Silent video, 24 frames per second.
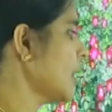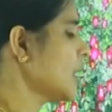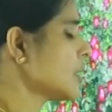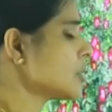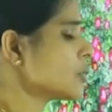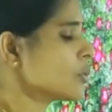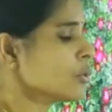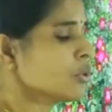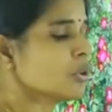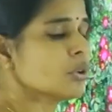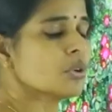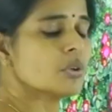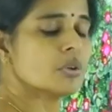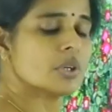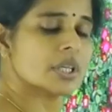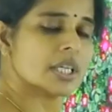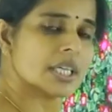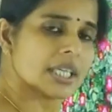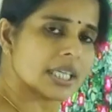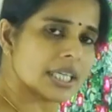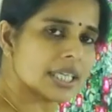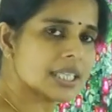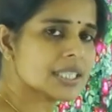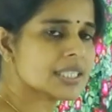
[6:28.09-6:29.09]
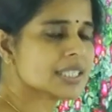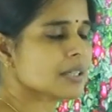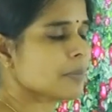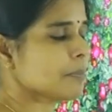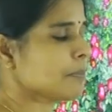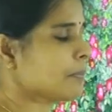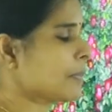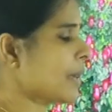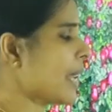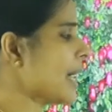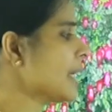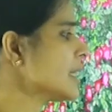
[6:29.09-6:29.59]
So, in
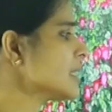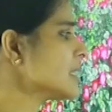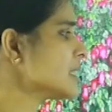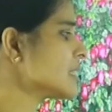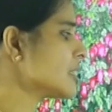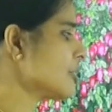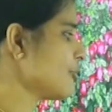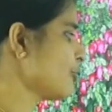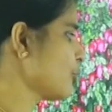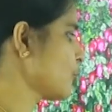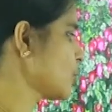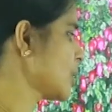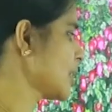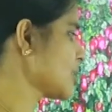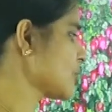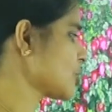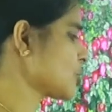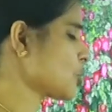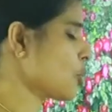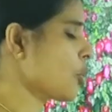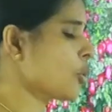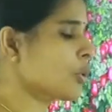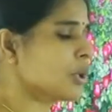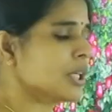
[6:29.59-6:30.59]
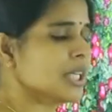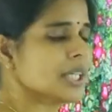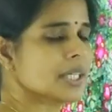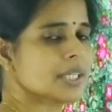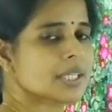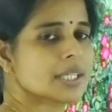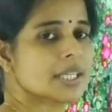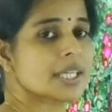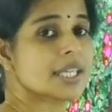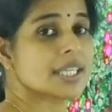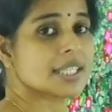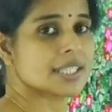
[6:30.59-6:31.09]
some plants the food is stored
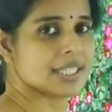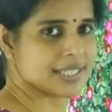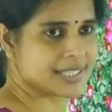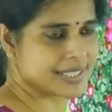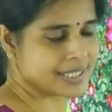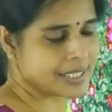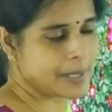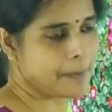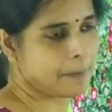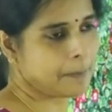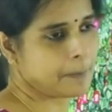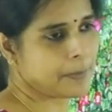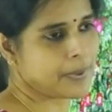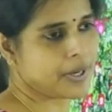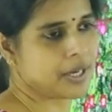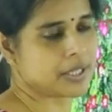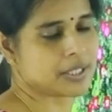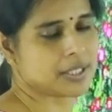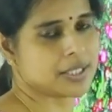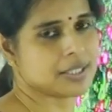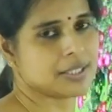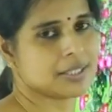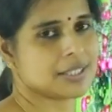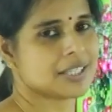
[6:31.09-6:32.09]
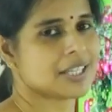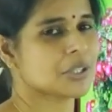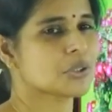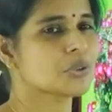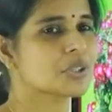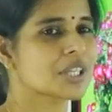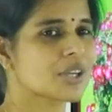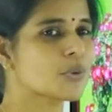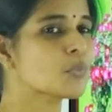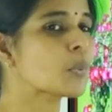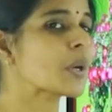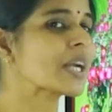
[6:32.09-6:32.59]
in the stem part. Can you
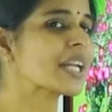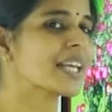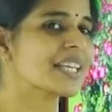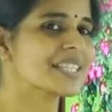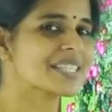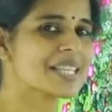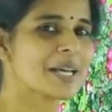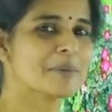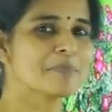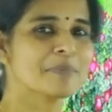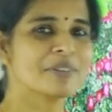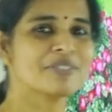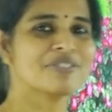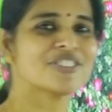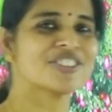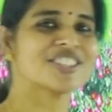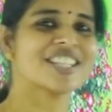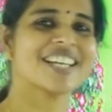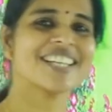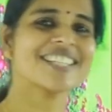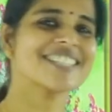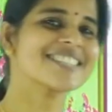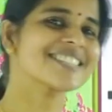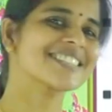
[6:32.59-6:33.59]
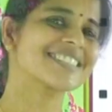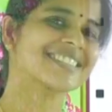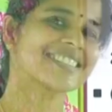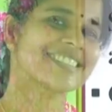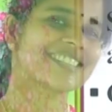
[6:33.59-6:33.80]
give one example for that?